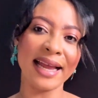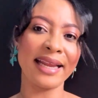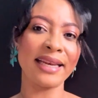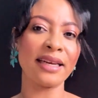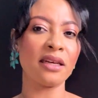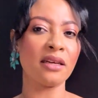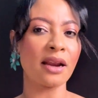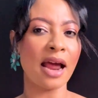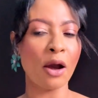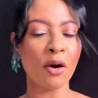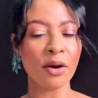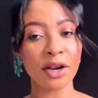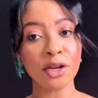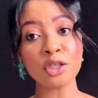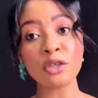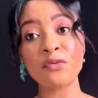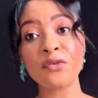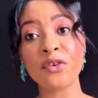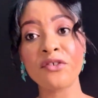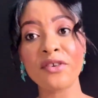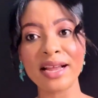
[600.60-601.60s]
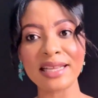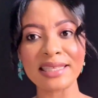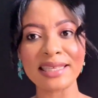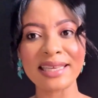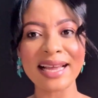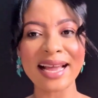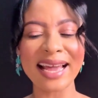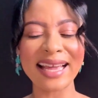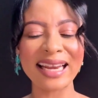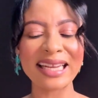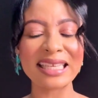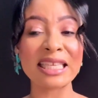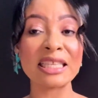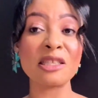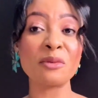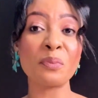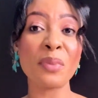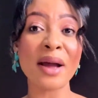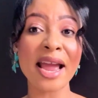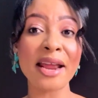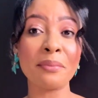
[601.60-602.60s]
and according to Fragrantica, it is
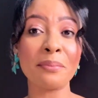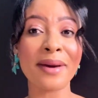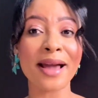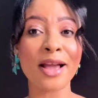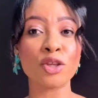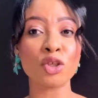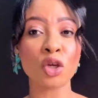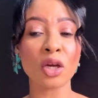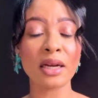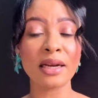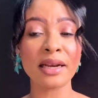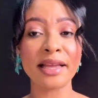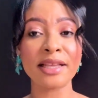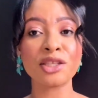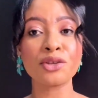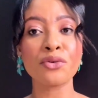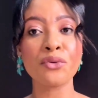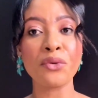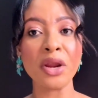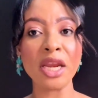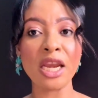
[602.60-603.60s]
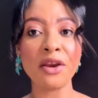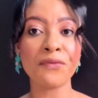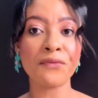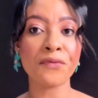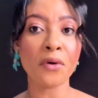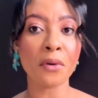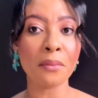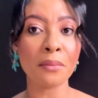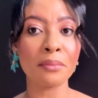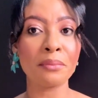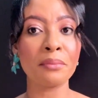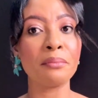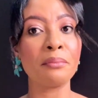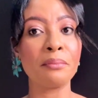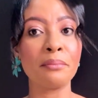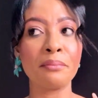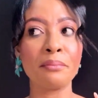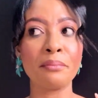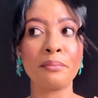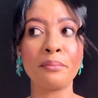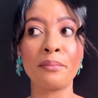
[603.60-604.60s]
inspired by chocolate greedy from
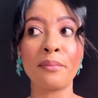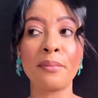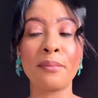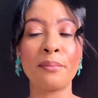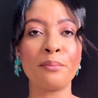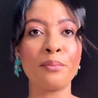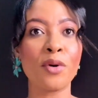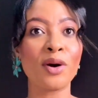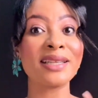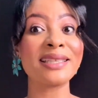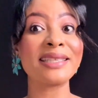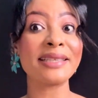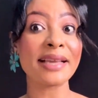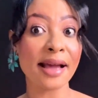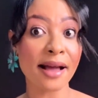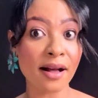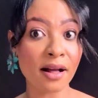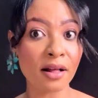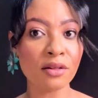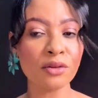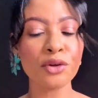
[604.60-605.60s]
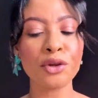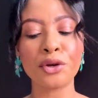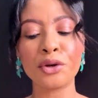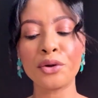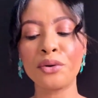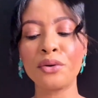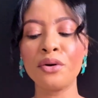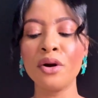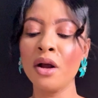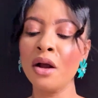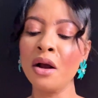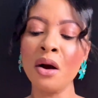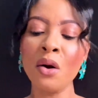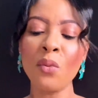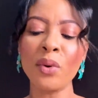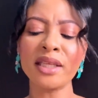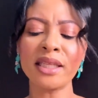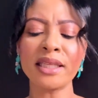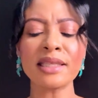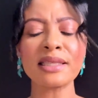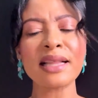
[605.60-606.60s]
Montal,
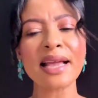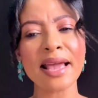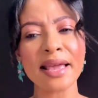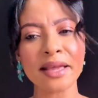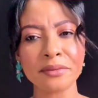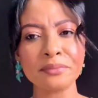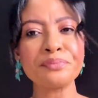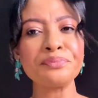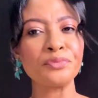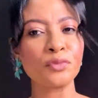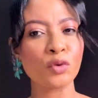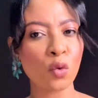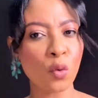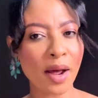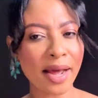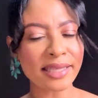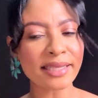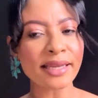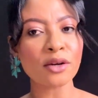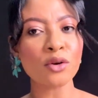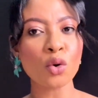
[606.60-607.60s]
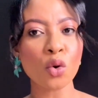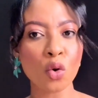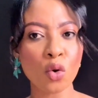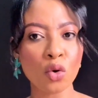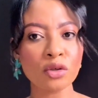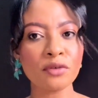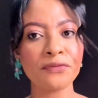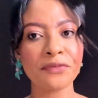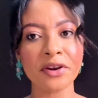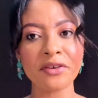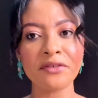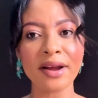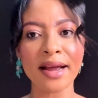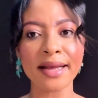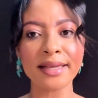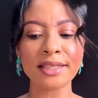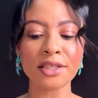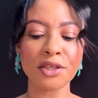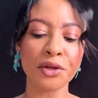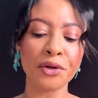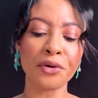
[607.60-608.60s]
which is like quite an old
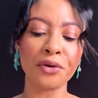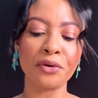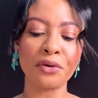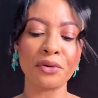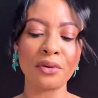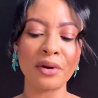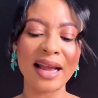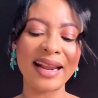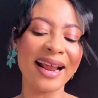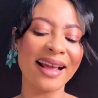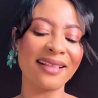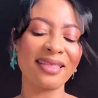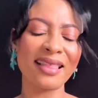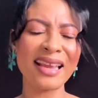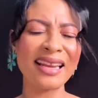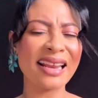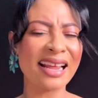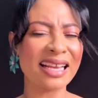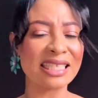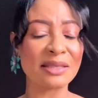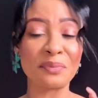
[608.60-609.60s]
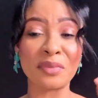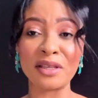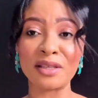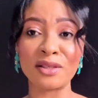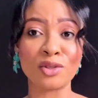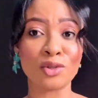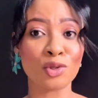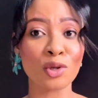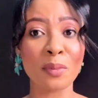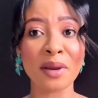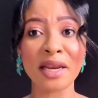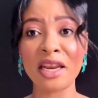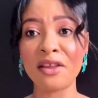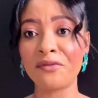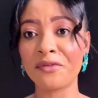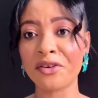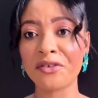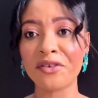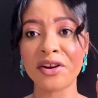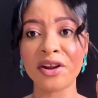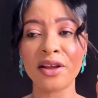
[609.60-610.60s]
fragrance, and I think there's been so many
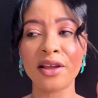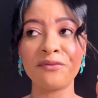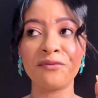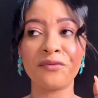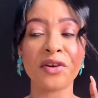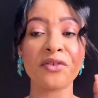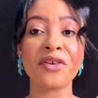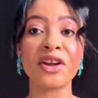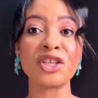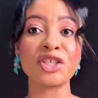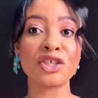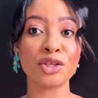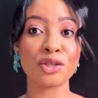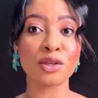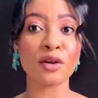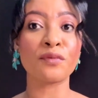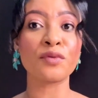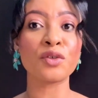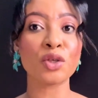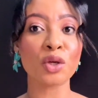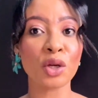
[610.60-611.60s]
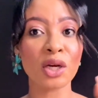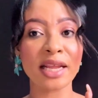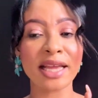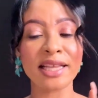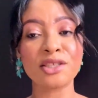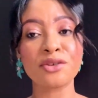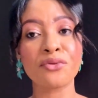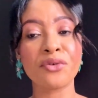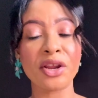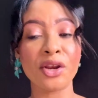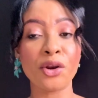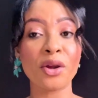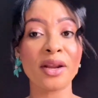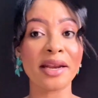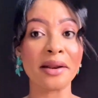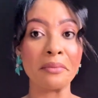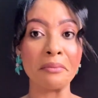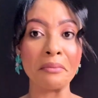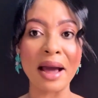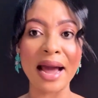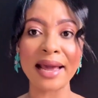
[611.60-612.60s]
variations of chocolate greedy on
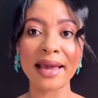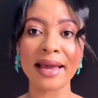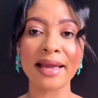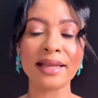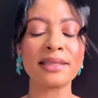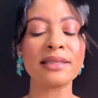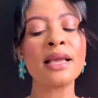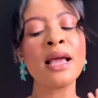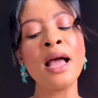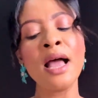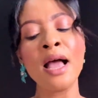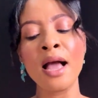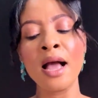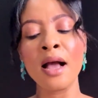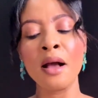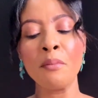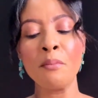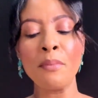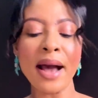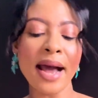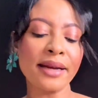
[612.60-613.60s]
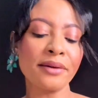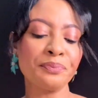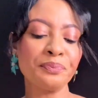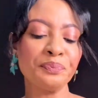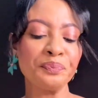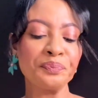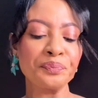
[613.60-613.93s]
the market, but